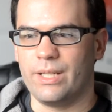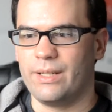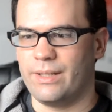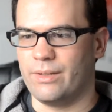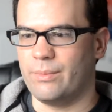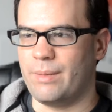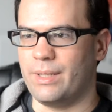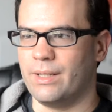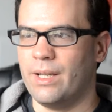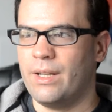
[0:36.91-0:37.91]

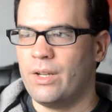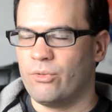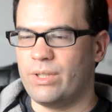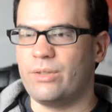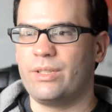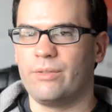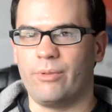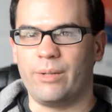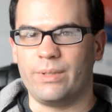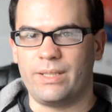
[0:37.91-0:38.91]
maybe reduce the
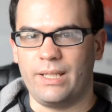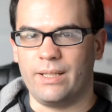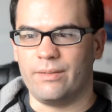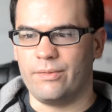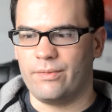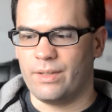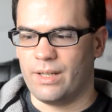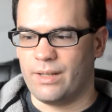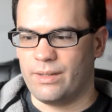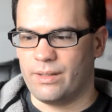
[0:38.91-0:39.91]
frequency of
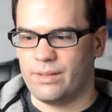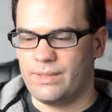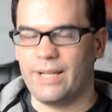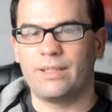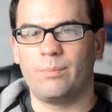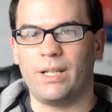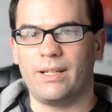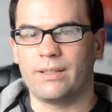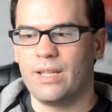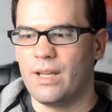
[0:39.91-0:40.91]
the text blogs.